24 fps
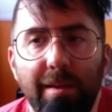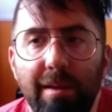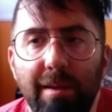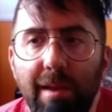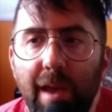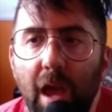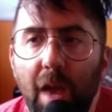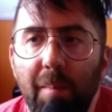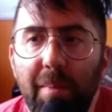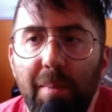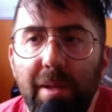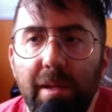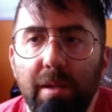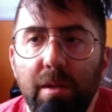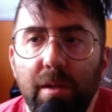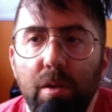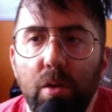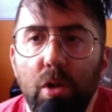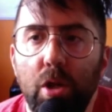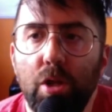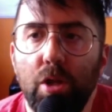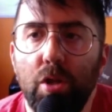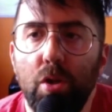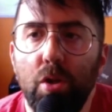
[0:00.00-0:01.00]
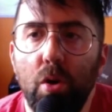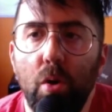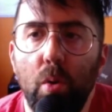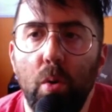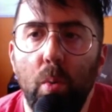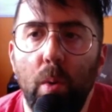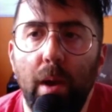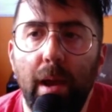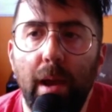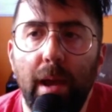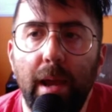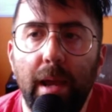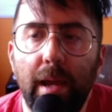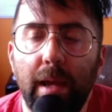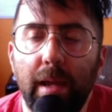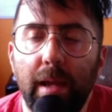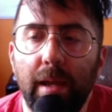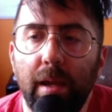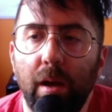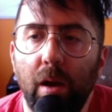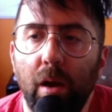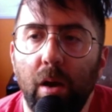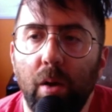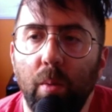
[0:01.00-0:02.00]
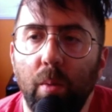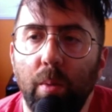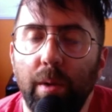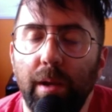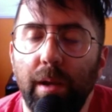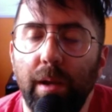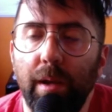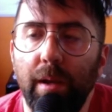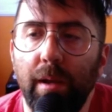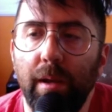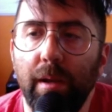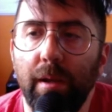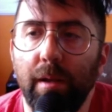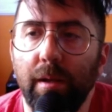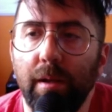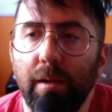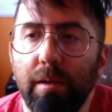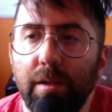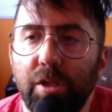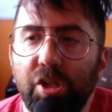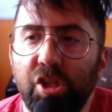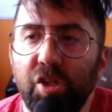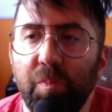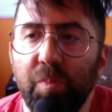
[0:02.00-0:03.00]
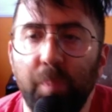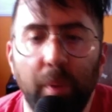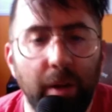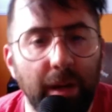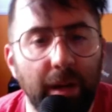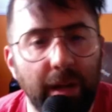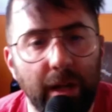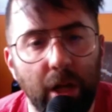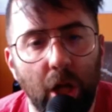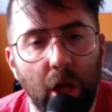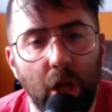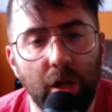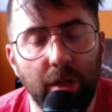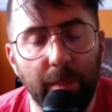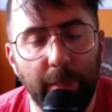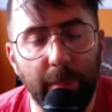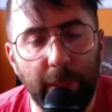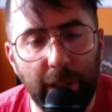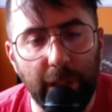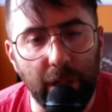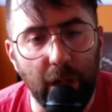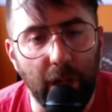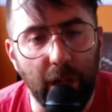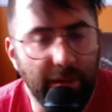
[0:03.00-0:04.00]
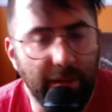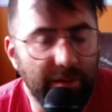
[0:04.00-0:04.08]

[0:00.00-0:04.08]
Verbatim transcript: I mean, in no way are we just putting it on to put it on.